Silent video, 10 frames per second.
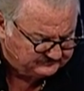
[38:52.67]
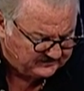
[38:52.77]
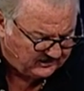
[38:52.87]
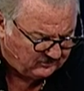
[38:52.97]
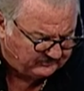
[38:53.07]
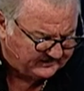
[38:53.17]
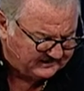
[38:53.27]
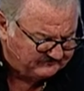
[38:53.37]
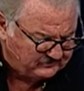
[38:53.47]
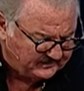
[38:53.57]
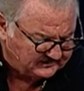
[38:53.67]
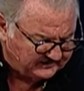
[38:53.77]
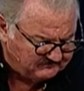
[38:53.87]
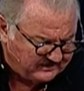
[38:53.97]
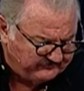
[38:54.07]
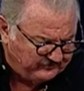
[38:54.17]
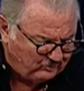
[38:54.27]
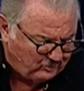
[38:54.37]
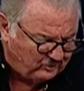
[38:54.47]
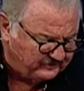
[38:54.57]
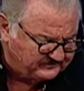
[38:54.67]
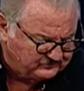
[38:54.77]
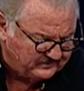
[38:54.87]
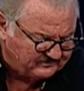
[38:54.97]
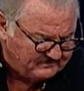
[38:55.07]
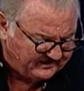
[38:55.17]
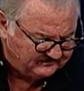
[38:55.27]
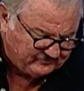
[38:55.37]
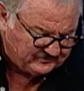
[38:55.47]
Behold, I come quickly, and my reward is with me.